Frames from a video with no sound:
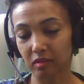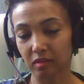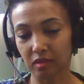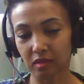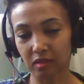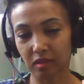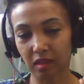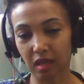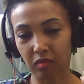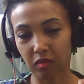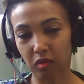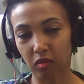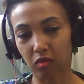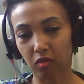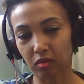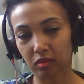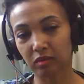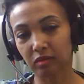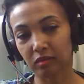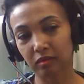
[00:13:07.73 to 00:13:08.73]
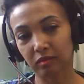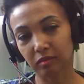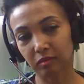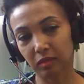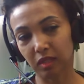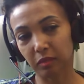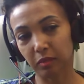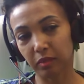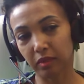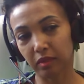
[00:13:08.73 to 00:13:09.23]
Just have a goal,
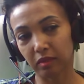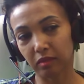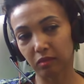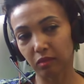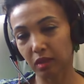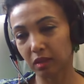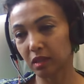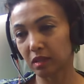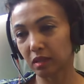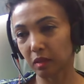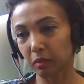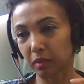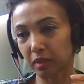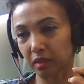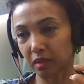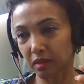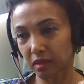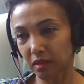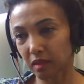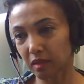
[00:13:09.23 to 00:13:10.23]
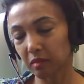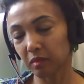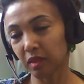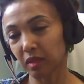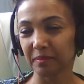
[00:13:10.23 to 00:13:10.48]
maybe one step at a time.